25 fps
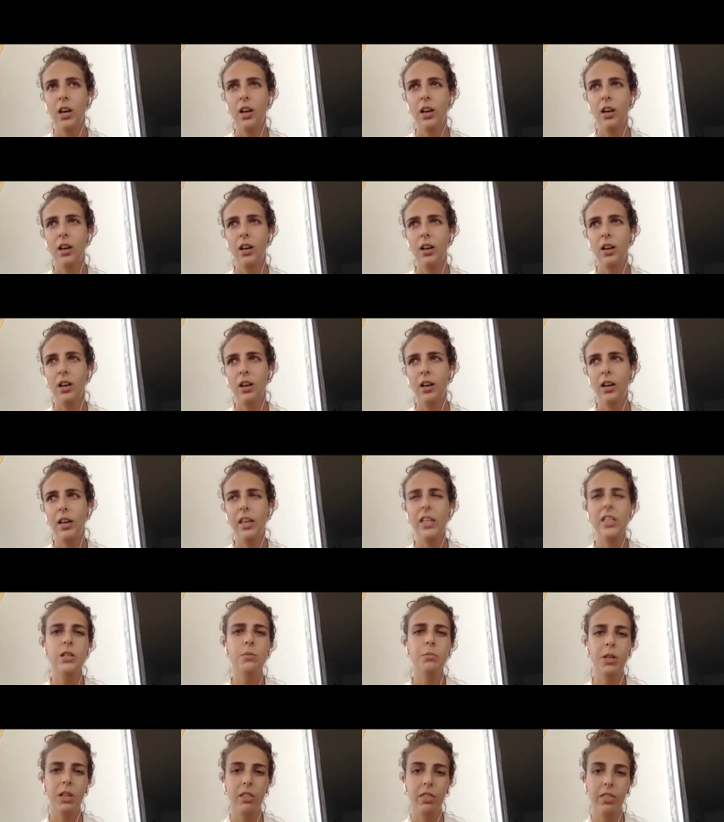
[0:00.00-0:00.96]
uh,
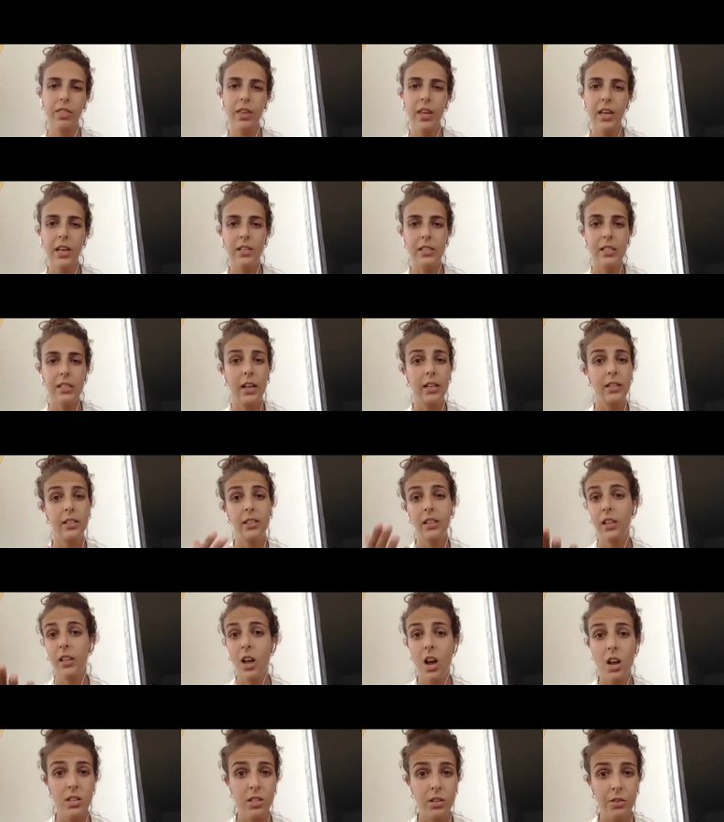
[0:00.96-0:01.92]
intimate things like the
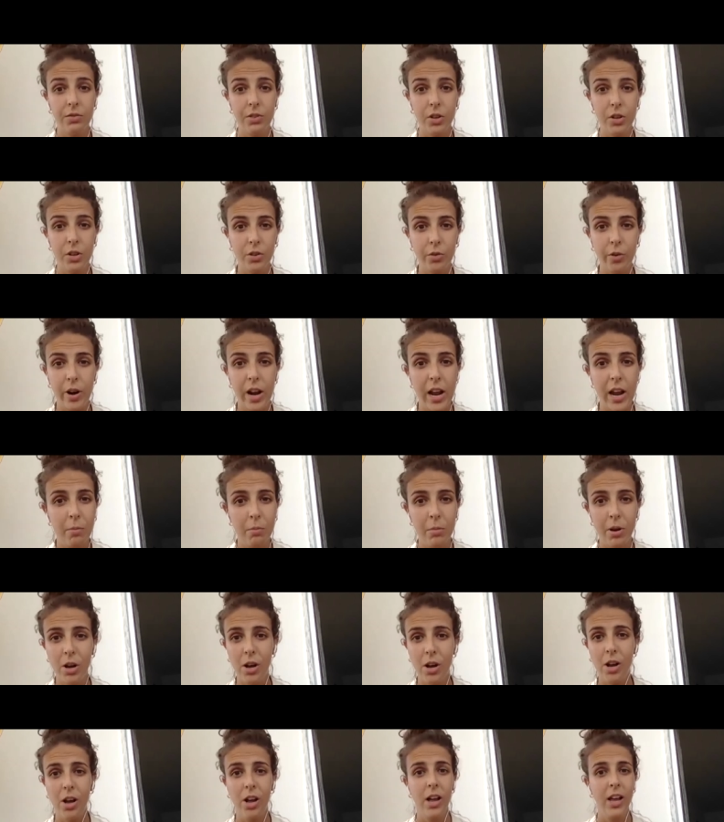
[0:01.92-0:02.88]
loss of your
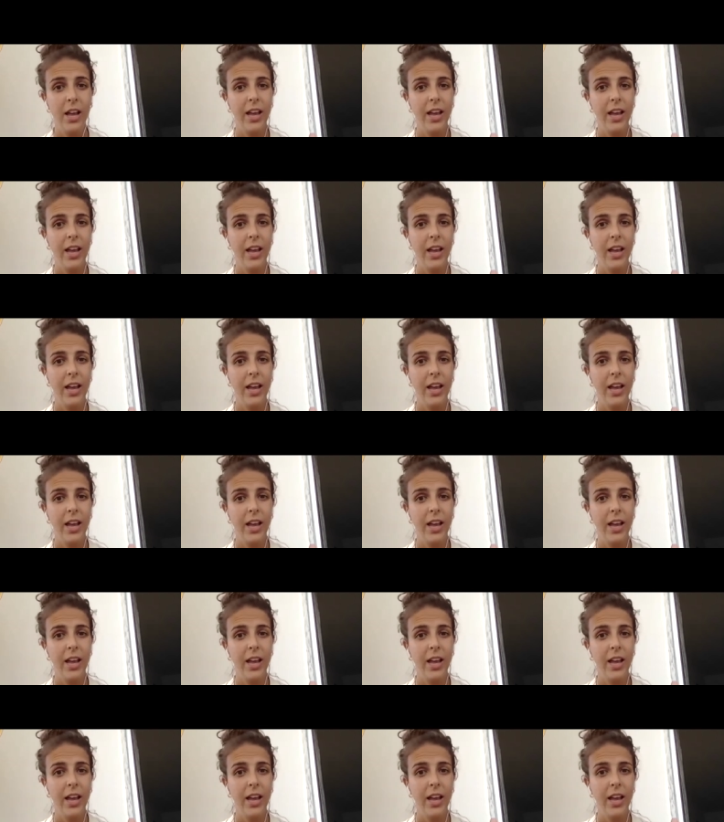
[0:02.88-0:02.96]
grandma